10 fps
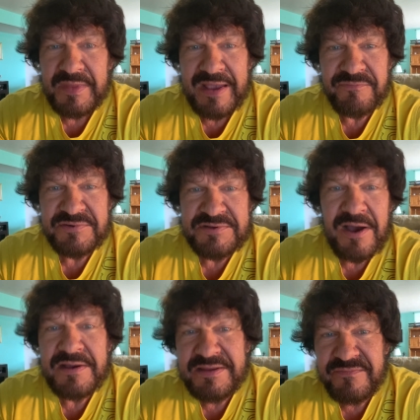after
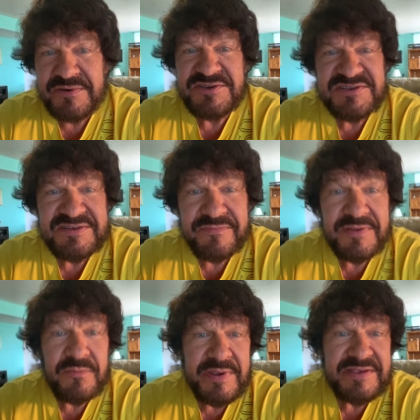talking for just a
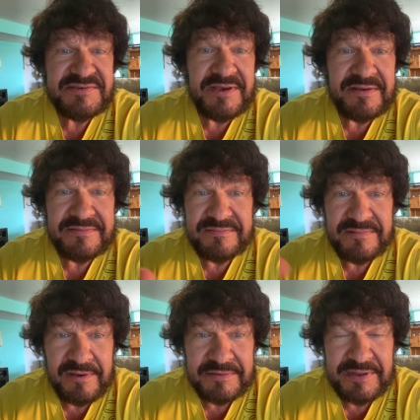few weeks on
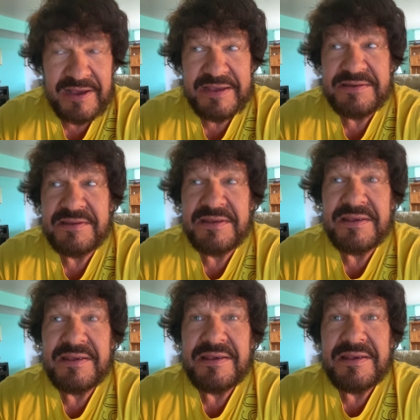online,
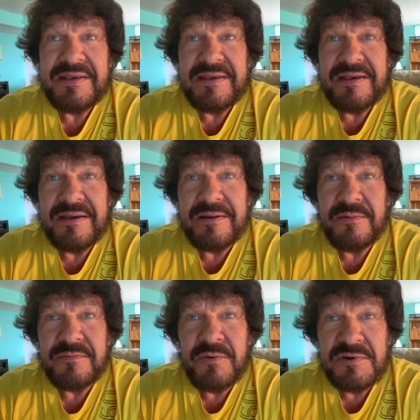uh,
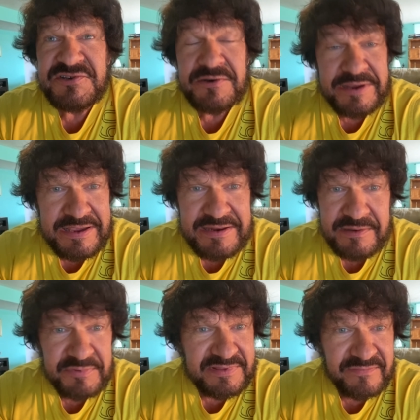of course, you're
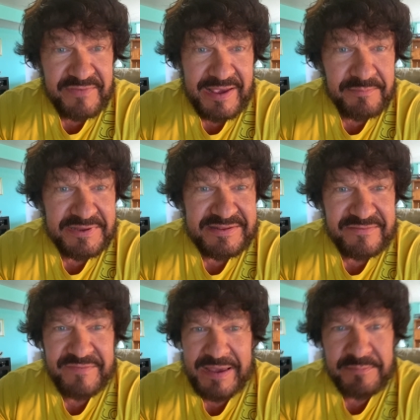eating with the family, and the
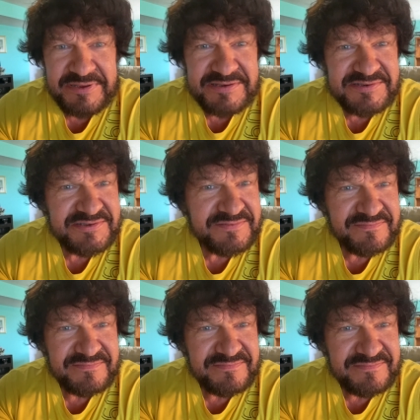family is
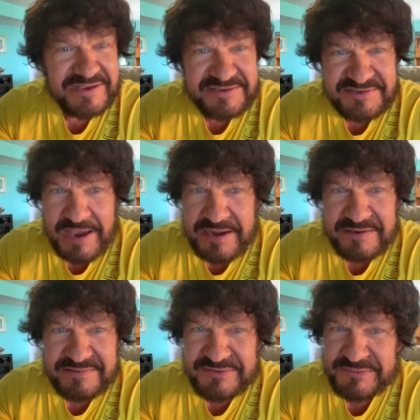
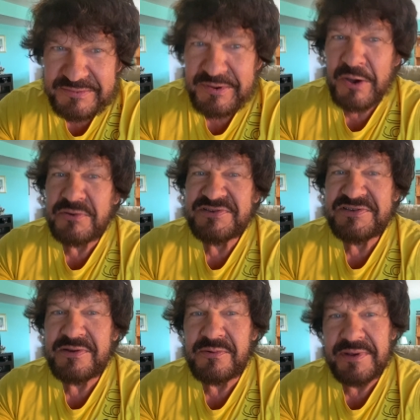excited to host
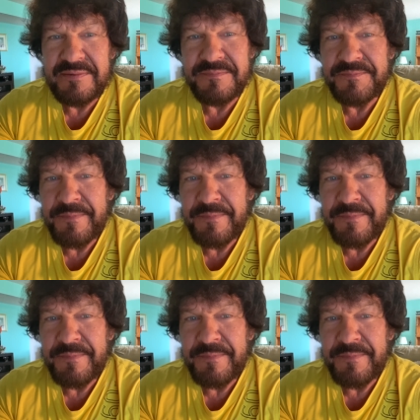you and,